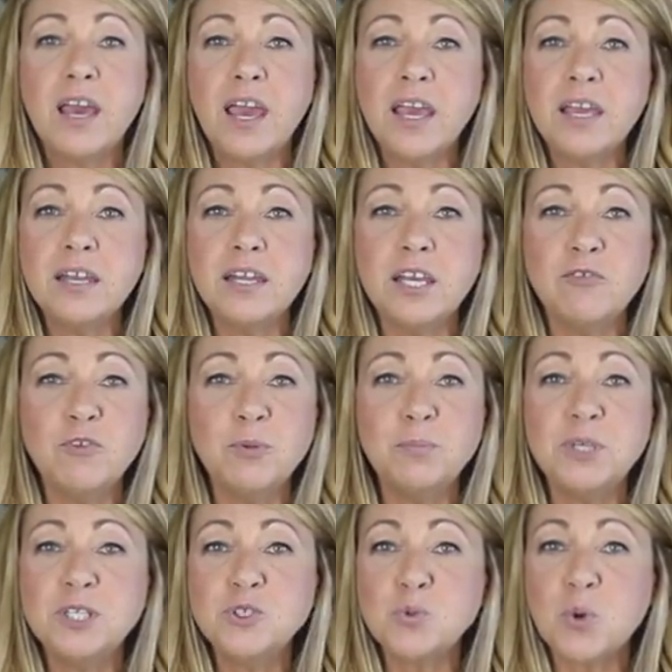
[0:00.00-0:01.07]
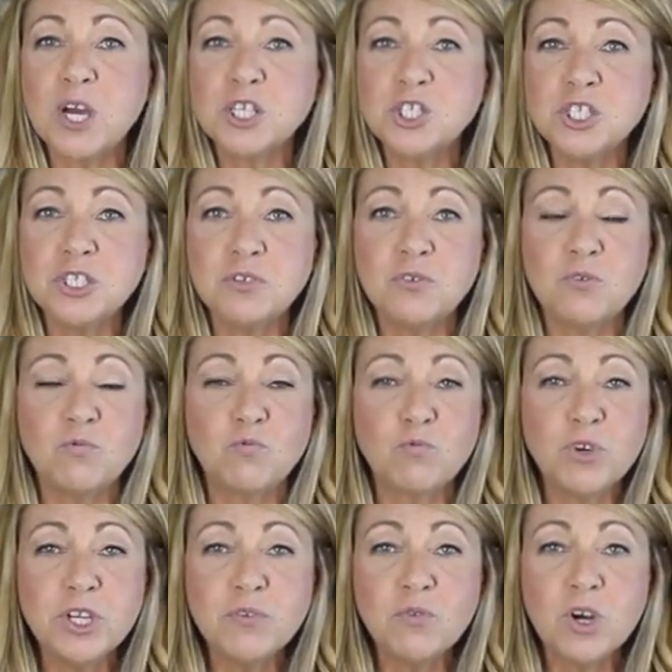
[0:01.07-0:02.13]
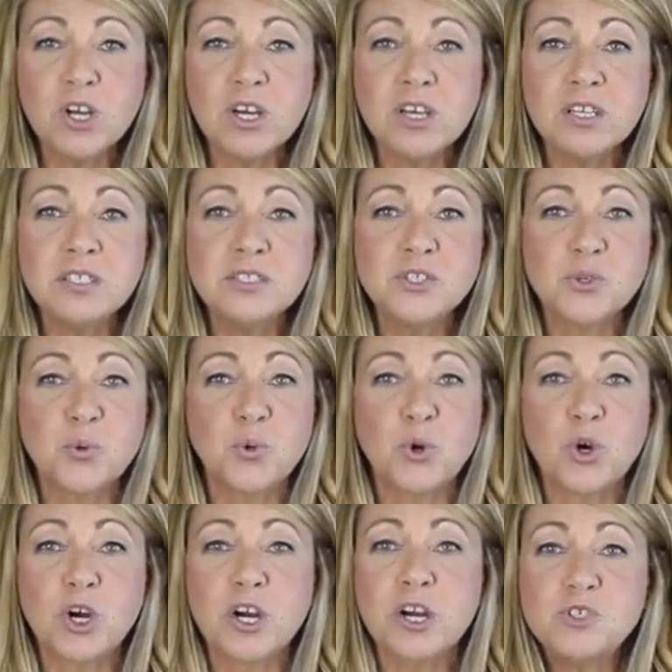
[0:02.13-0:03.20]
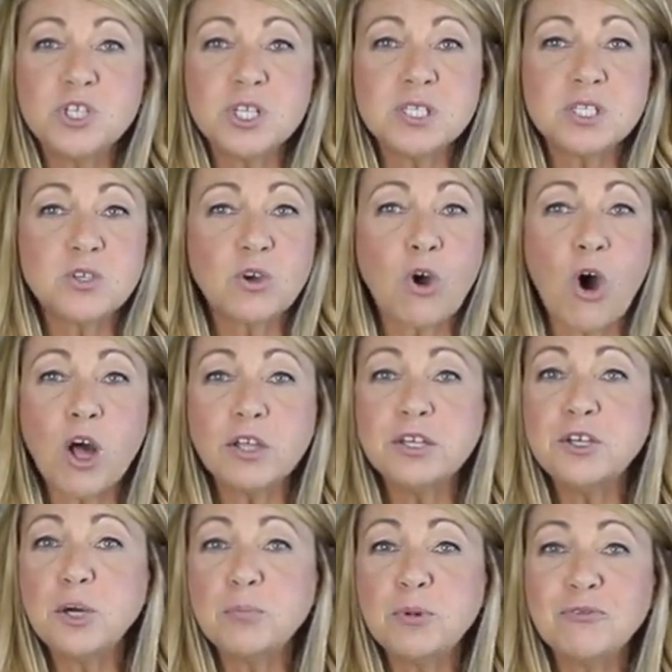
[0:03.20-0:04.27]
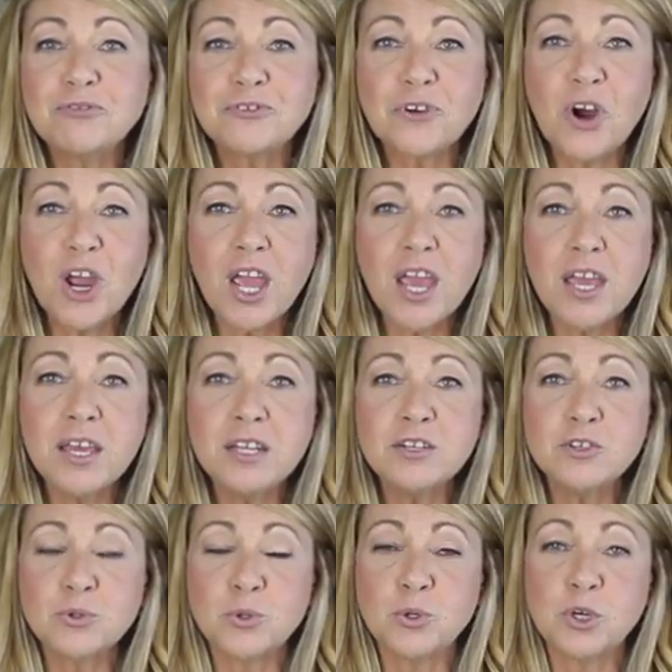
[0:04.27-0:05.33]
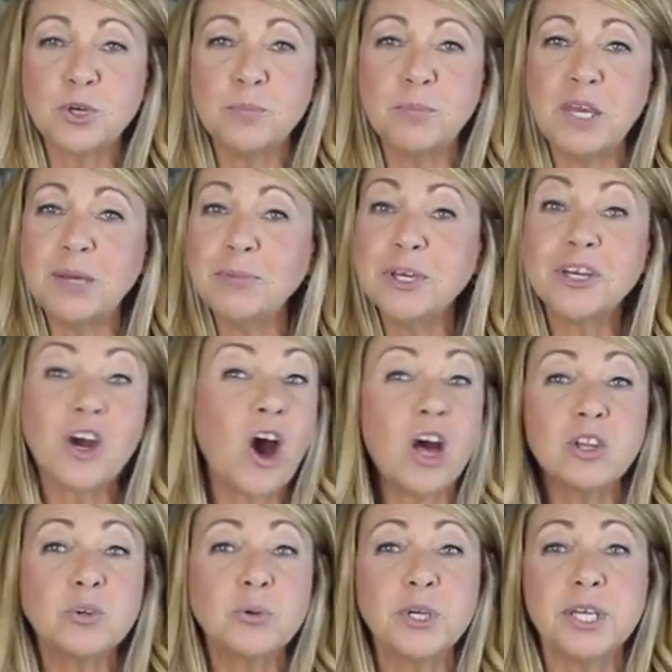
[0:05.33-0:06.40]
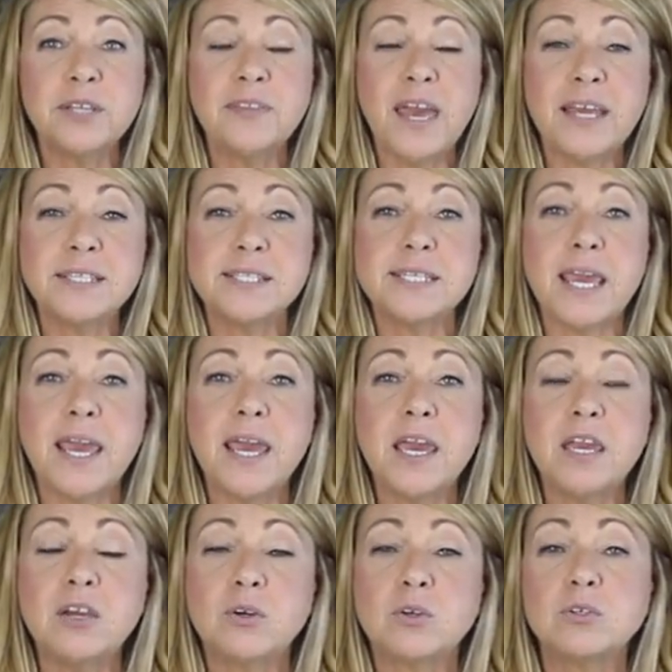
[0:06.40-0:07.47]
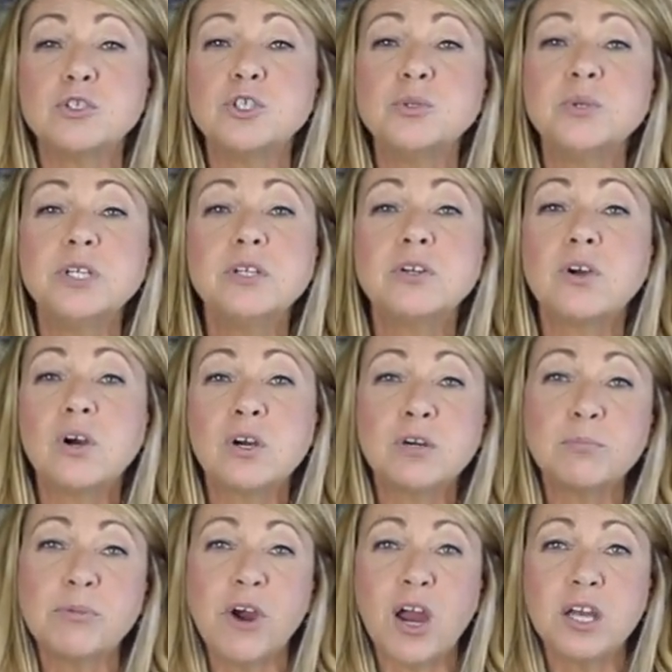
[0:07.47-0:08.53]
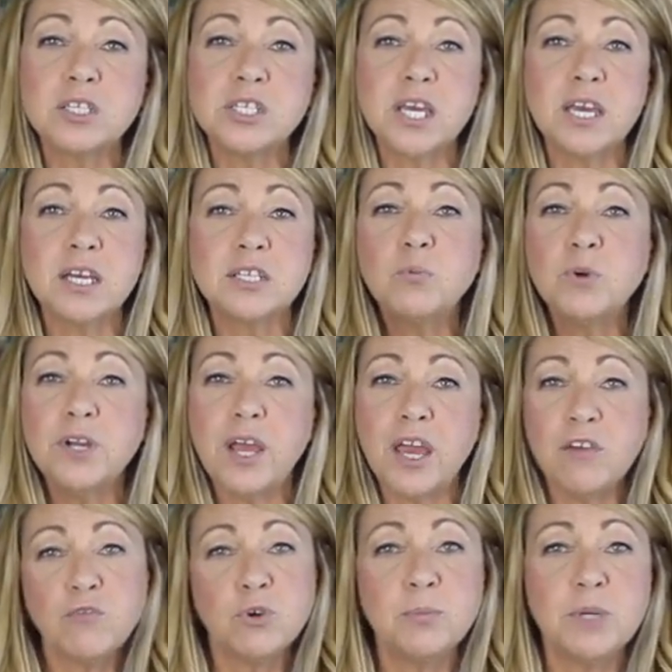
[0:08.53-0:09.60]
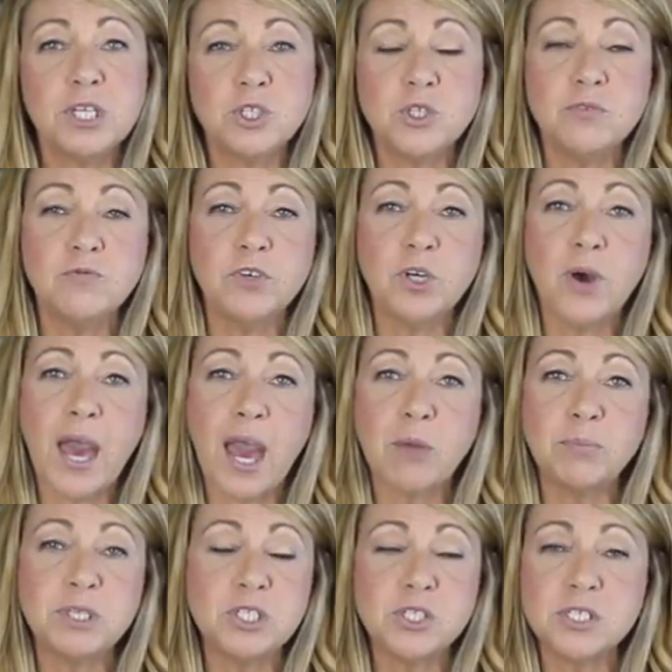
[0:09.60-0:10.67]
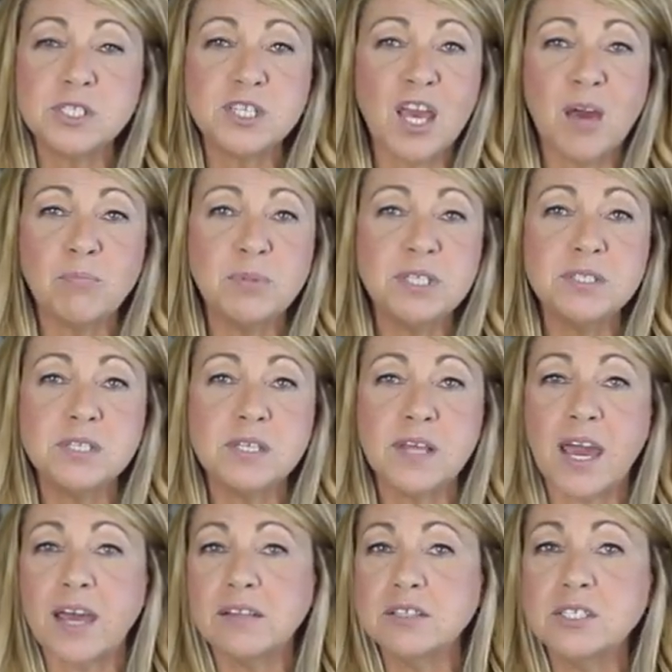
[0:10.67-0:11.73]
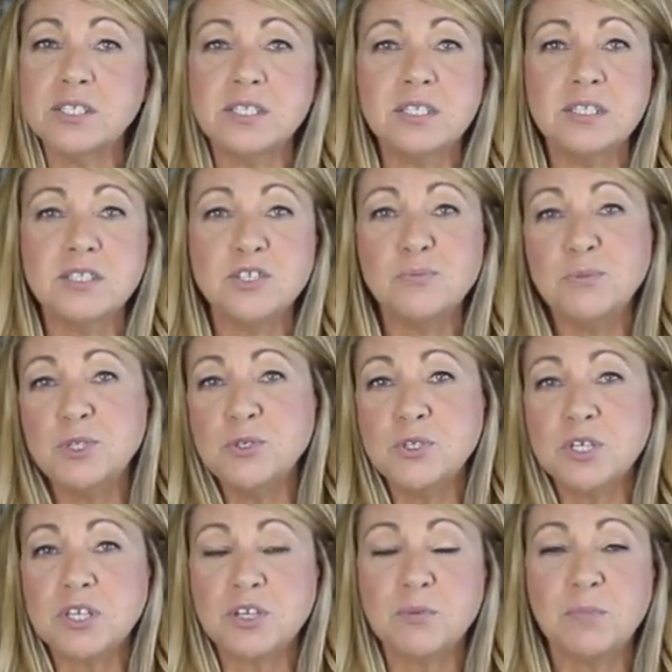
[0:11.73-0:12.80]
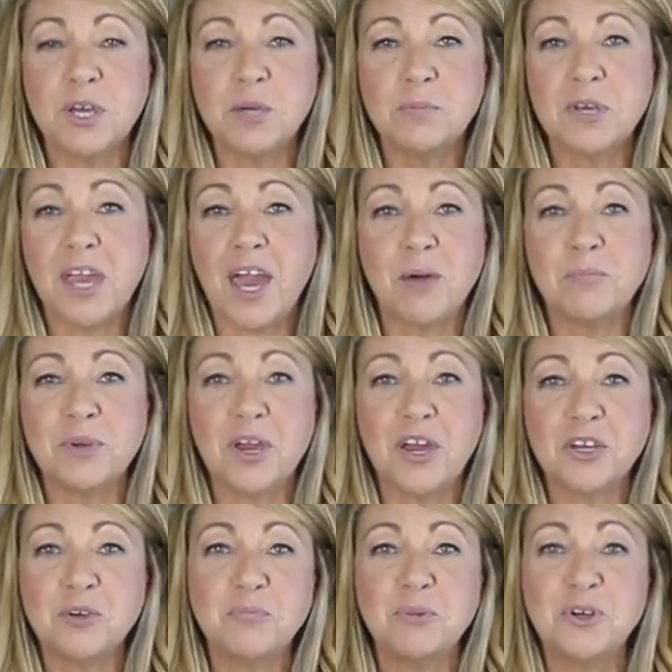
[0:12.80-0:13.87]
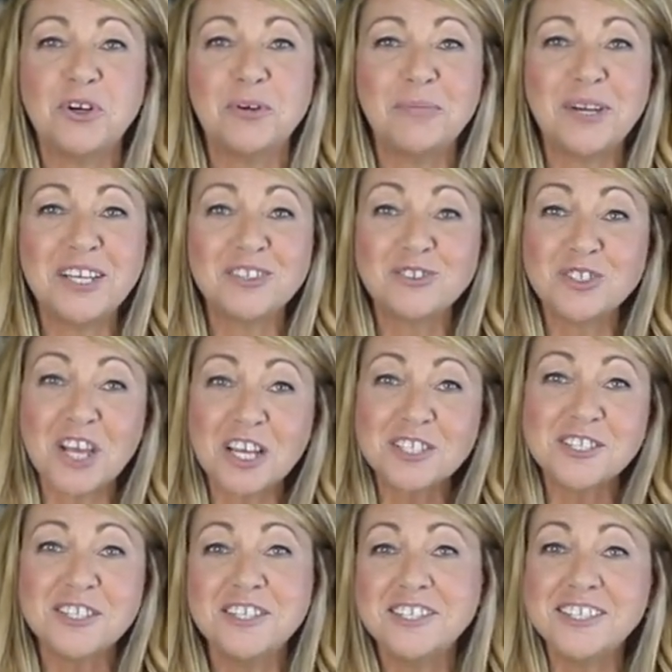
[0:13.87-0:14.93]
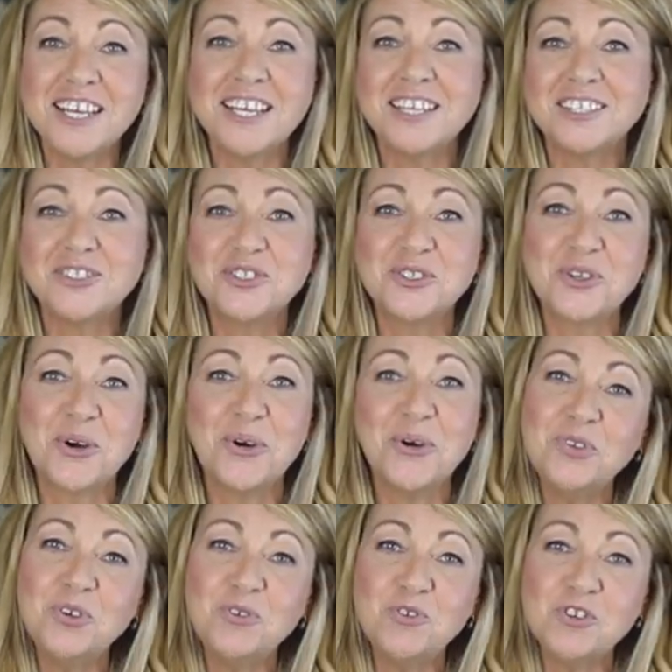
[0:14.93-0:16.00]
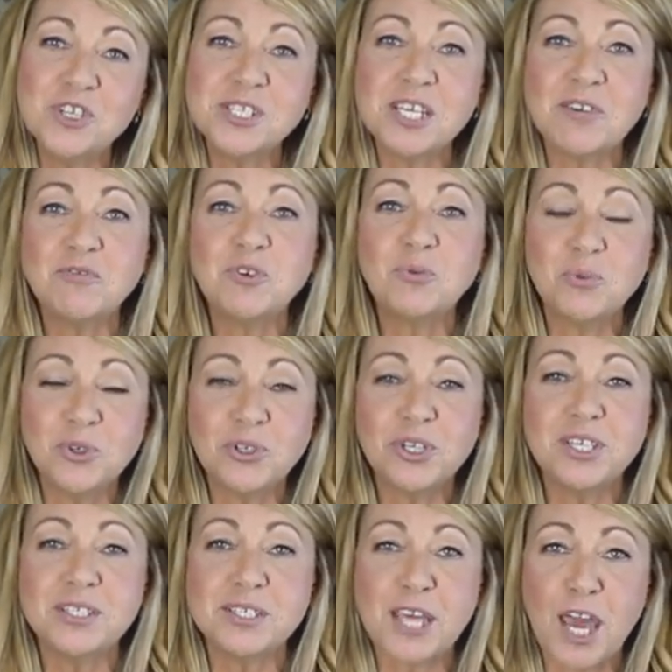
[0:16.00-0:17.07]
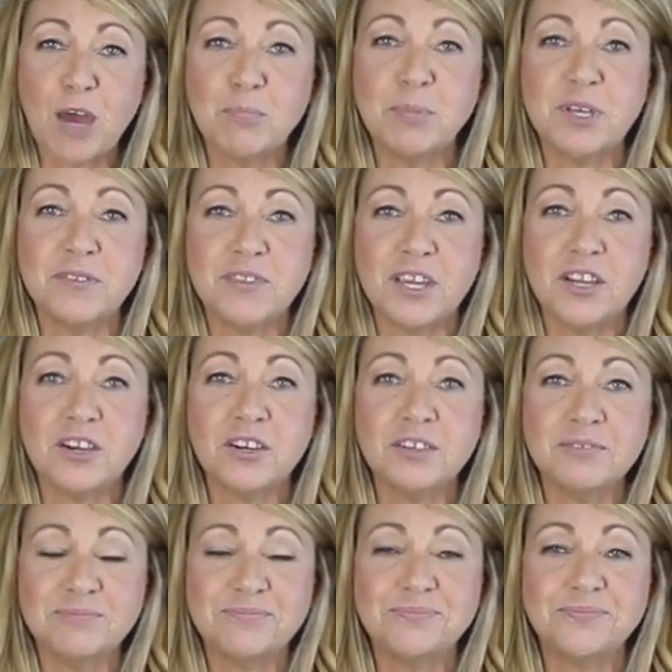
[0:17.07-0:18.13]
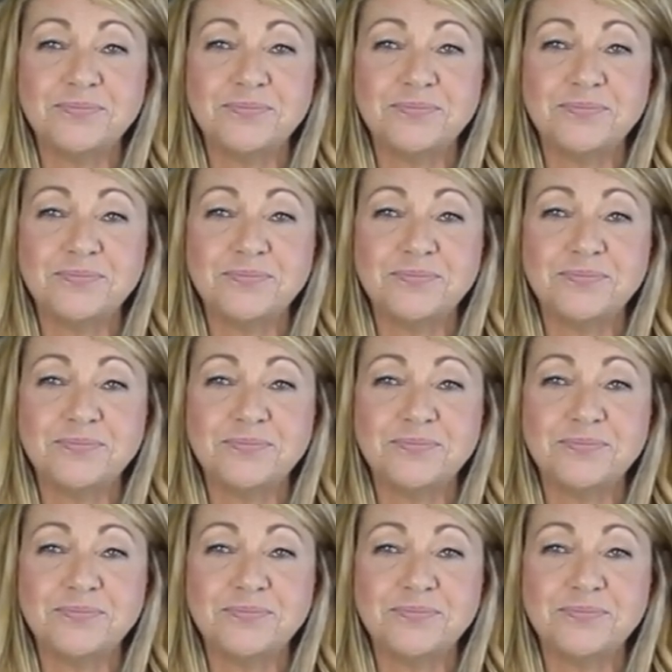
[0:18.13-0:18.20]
And if it means watching reruns, or just calling up a friend, or maybe coloring that day, or doing an art project, whatever makes you feel happy, just tap into that. Listening to music can make me happy. I can put on Michael Jackson and dance. So you just have to really tap in there.